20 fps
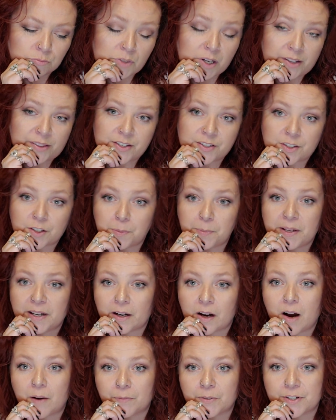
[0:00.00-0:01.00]
This could be a
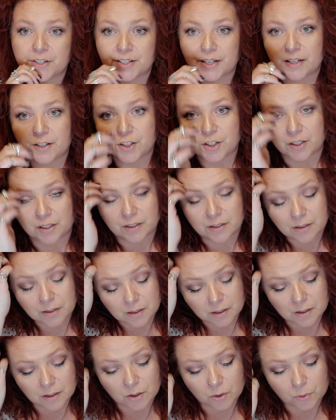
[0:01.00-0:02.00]
conversation
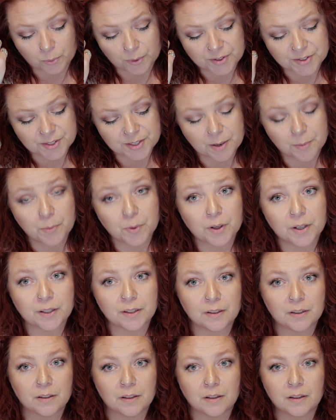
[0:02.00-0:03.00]
with
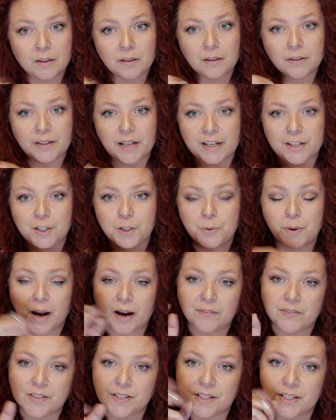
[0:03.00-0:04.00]
someone that you
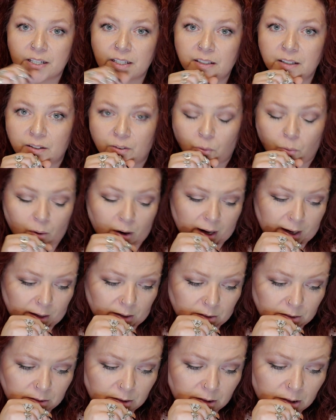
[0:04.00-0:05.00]
haven't seen in a while.